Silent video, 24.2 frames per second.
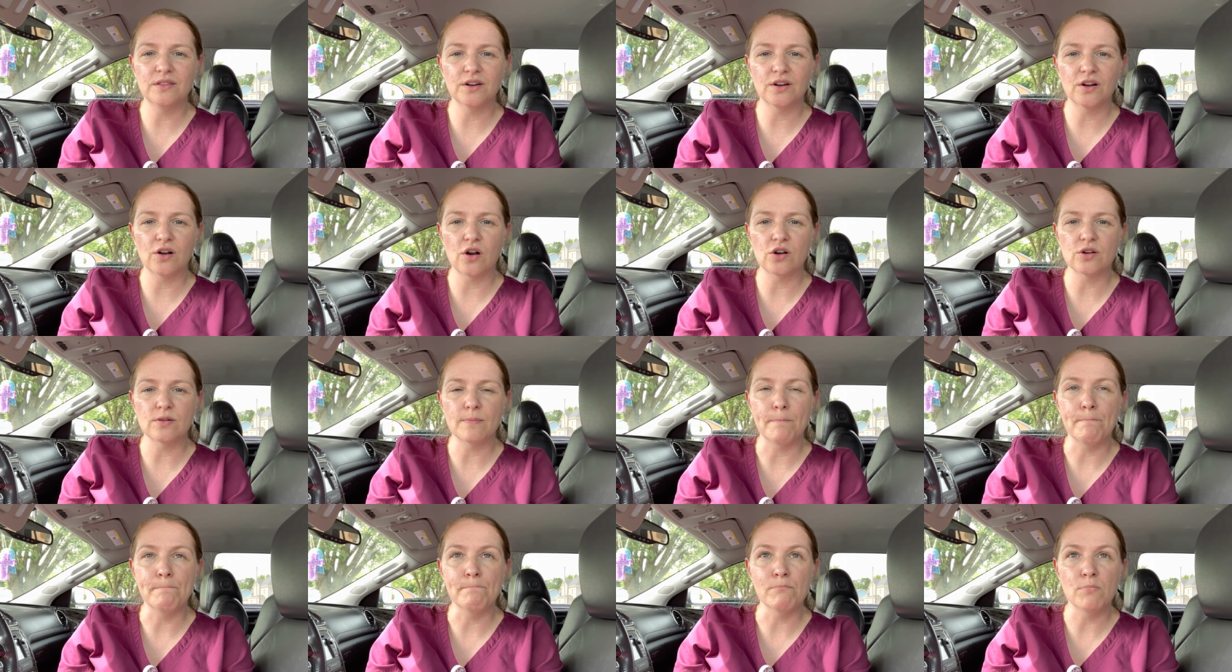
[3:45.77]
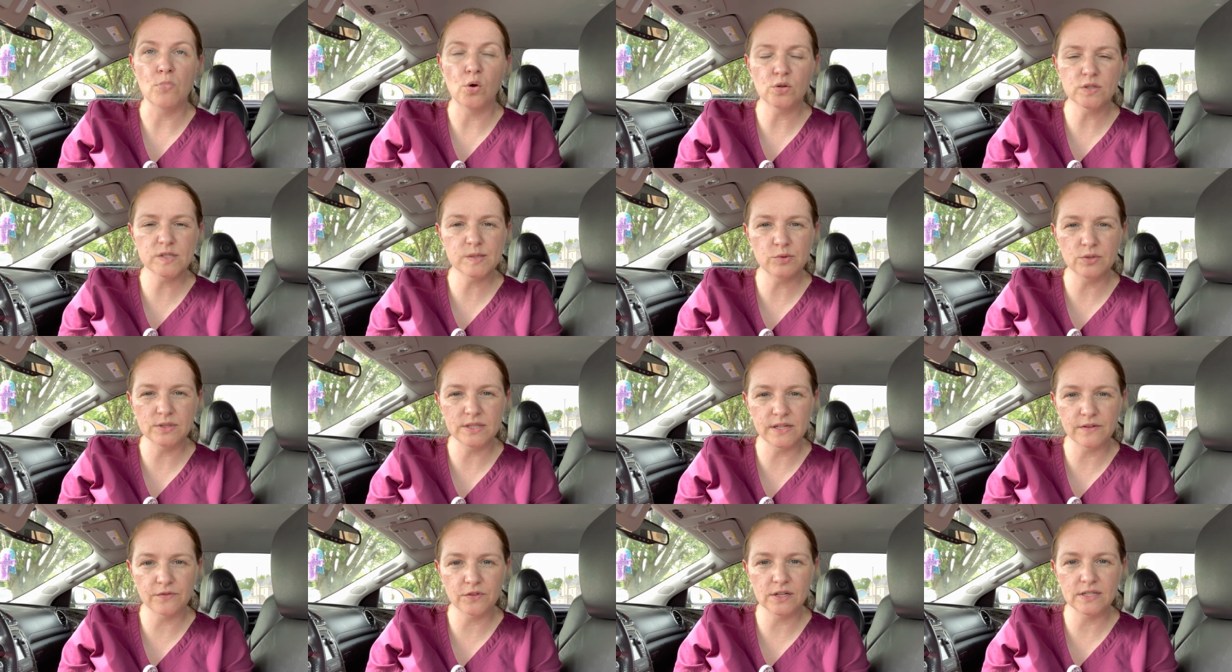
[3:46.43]
There are multiple
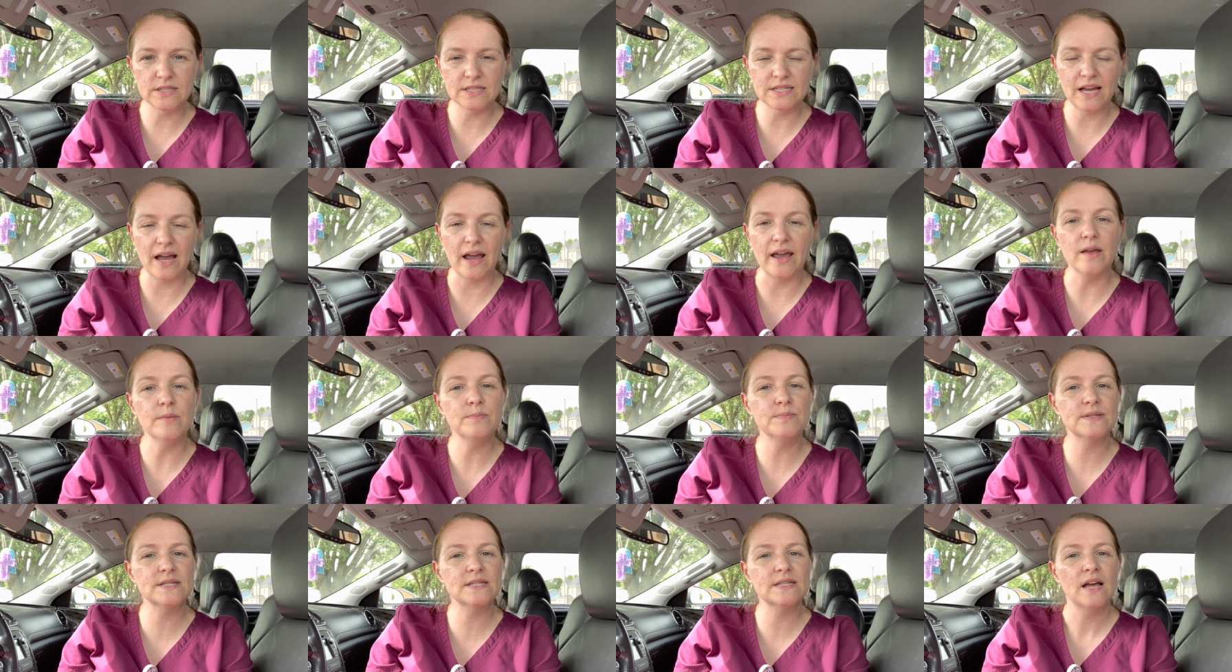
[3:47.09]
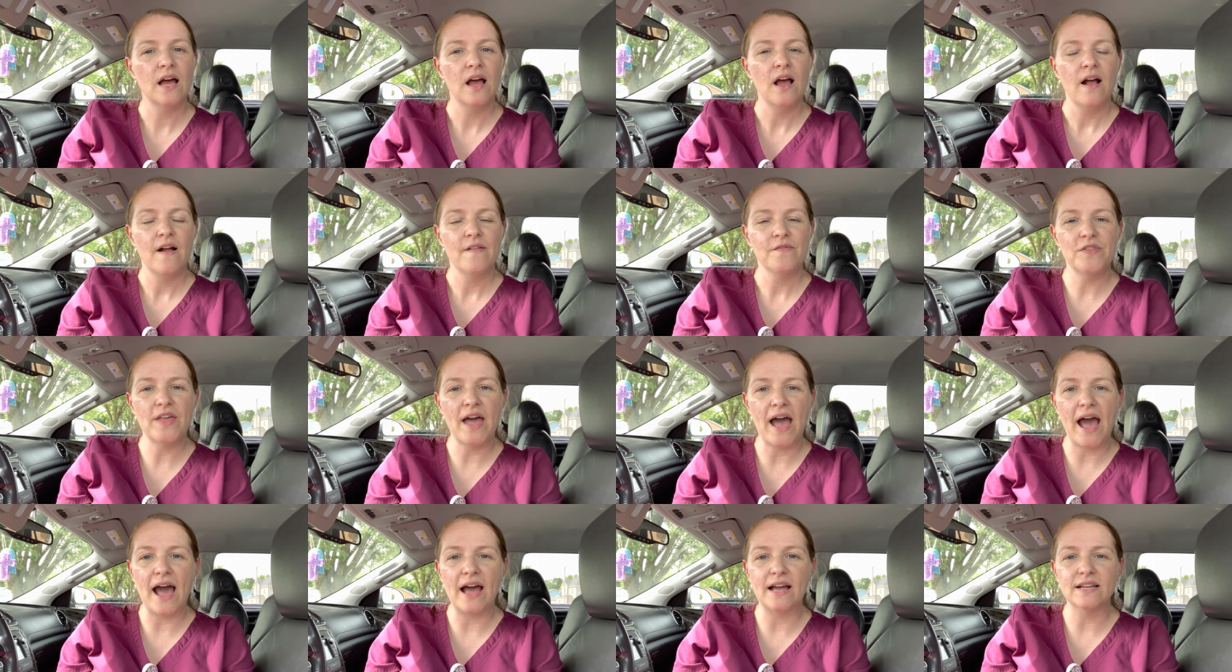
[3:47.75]
different types
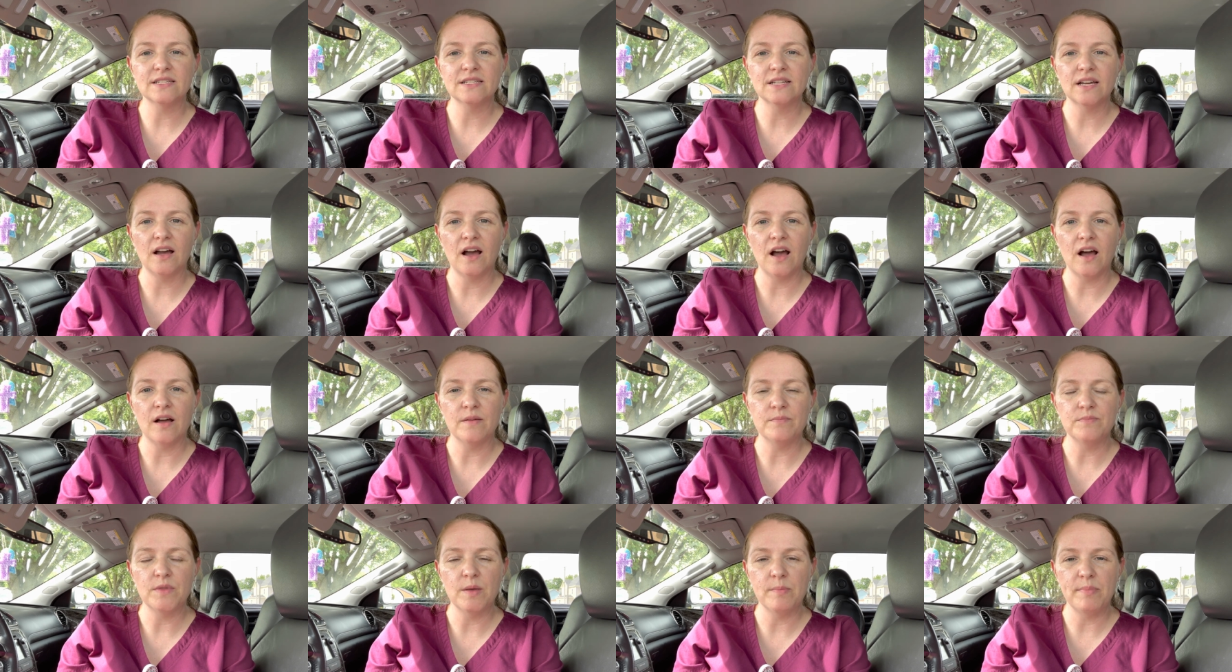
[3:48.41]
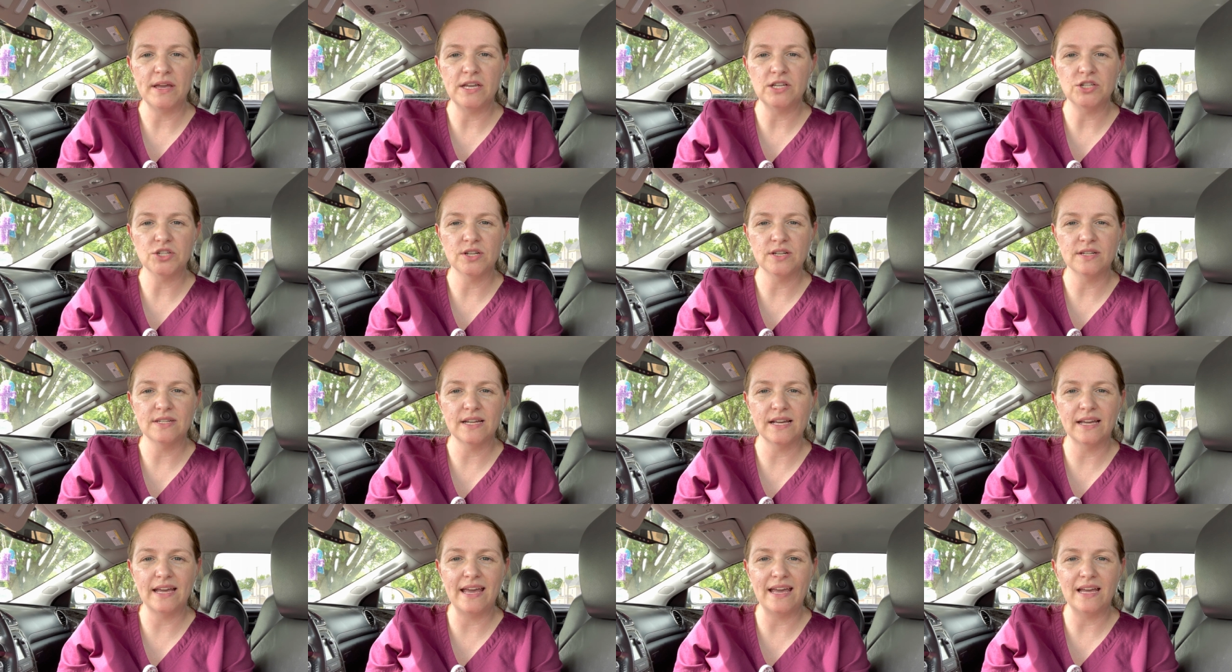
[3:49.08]
that um, the
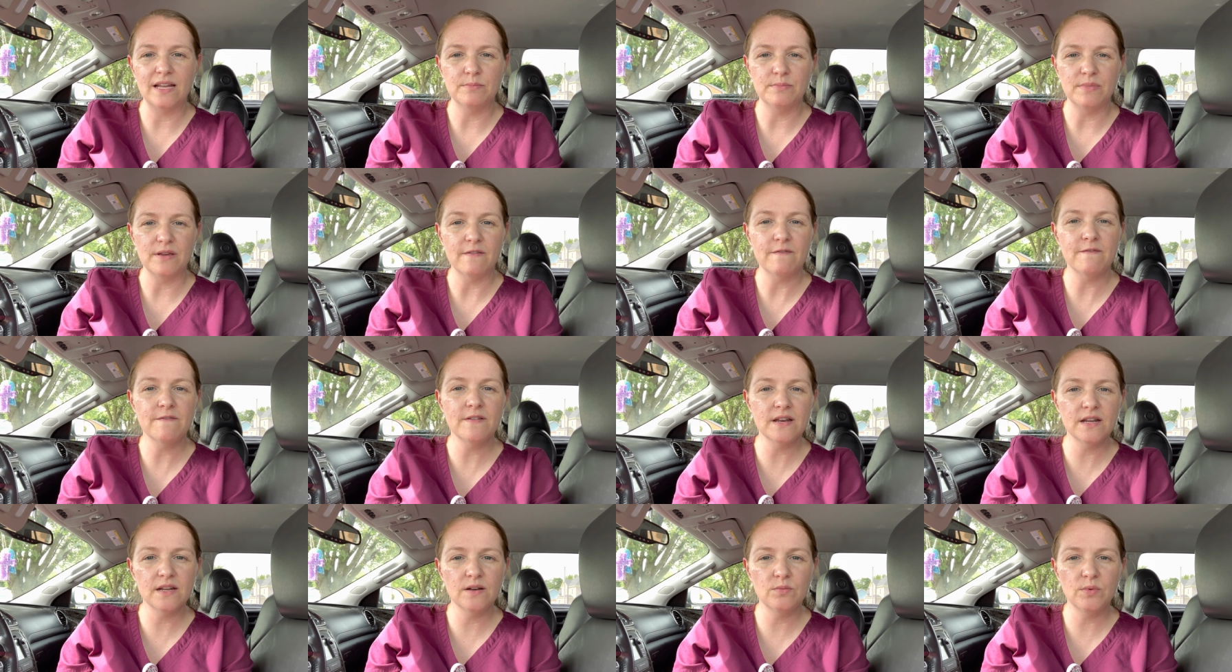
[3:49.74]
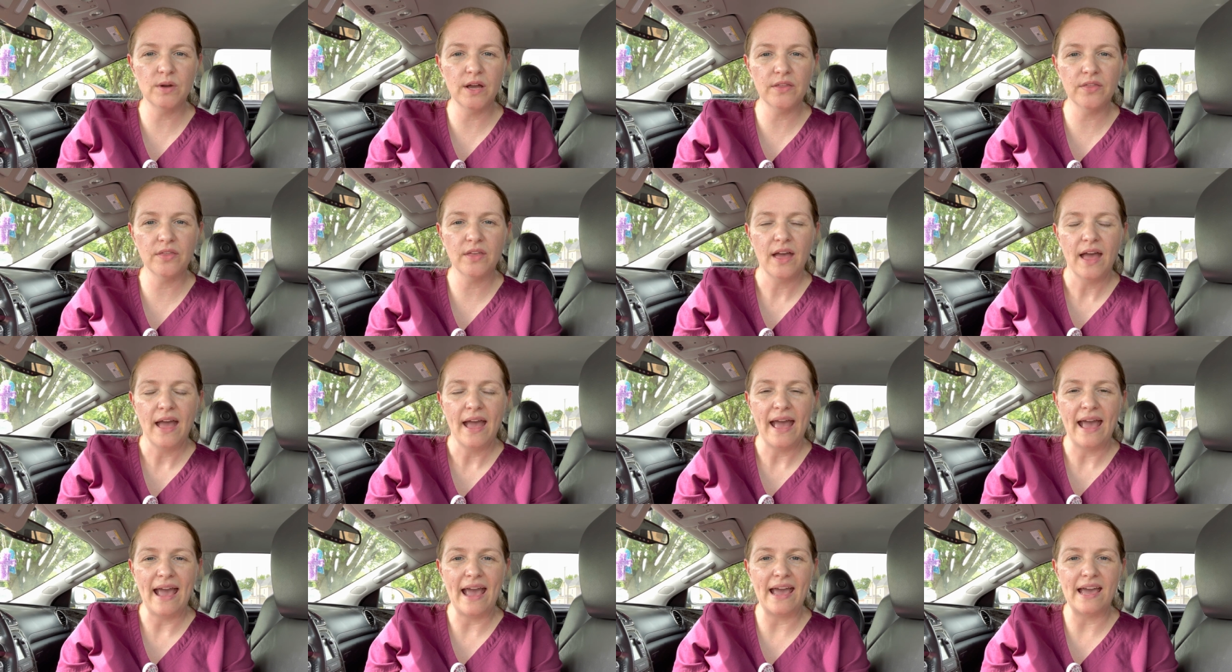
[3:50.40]
patient can be fitted with
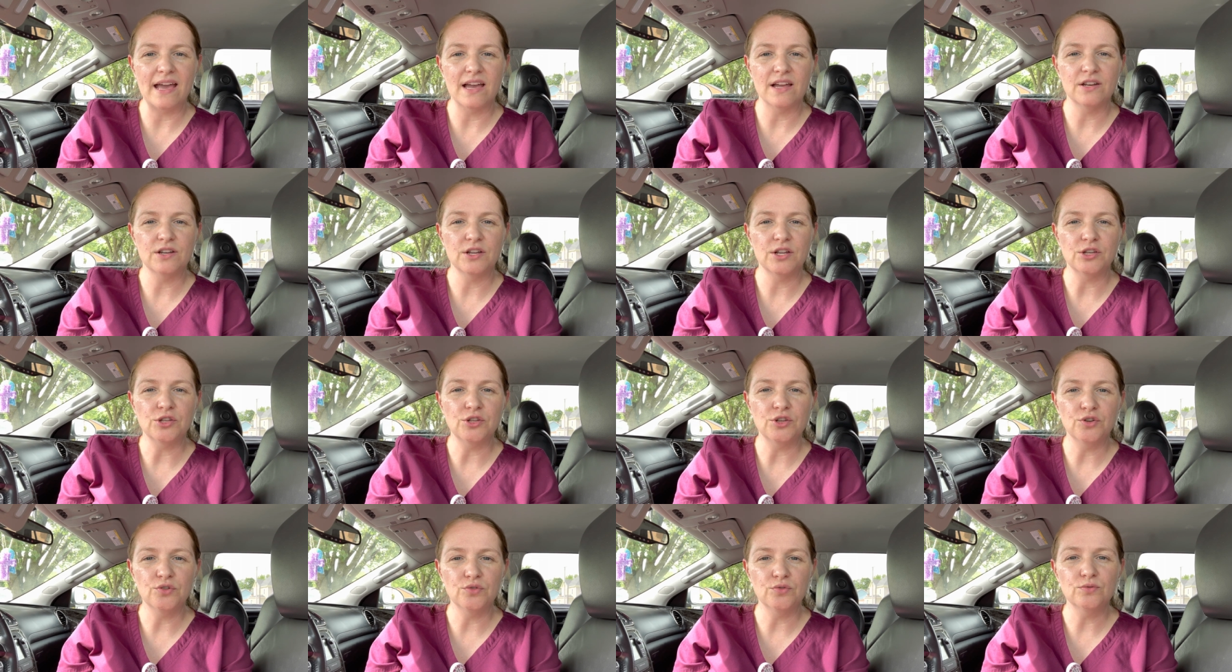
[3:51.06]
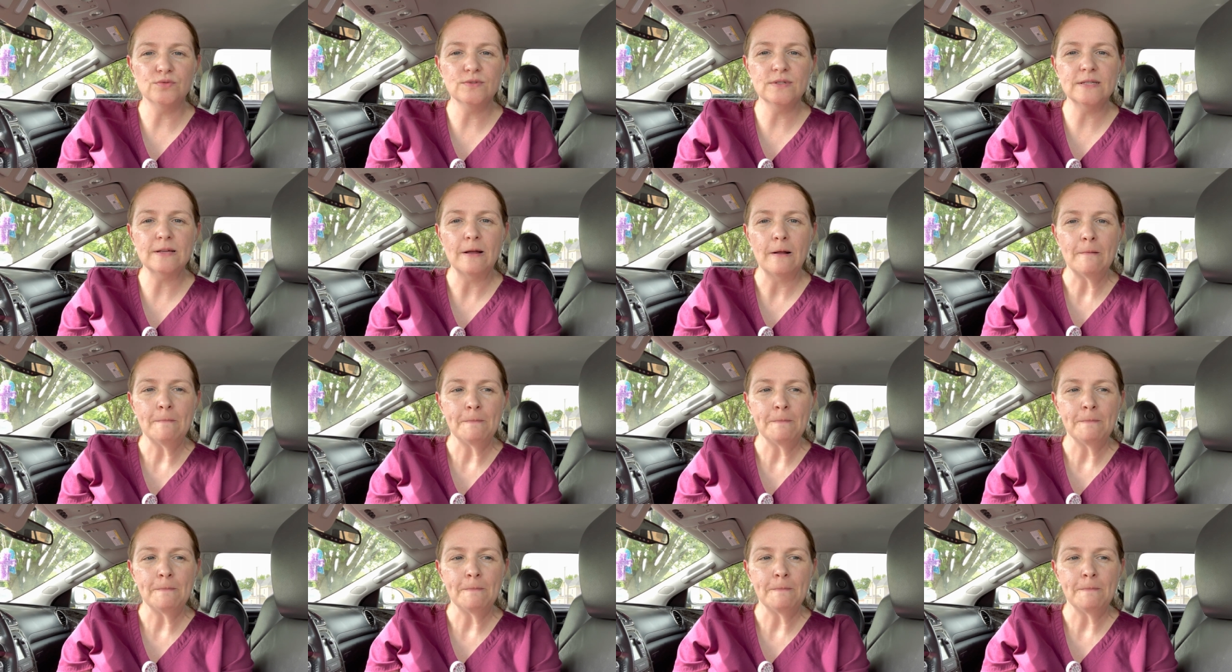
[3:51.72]
and use.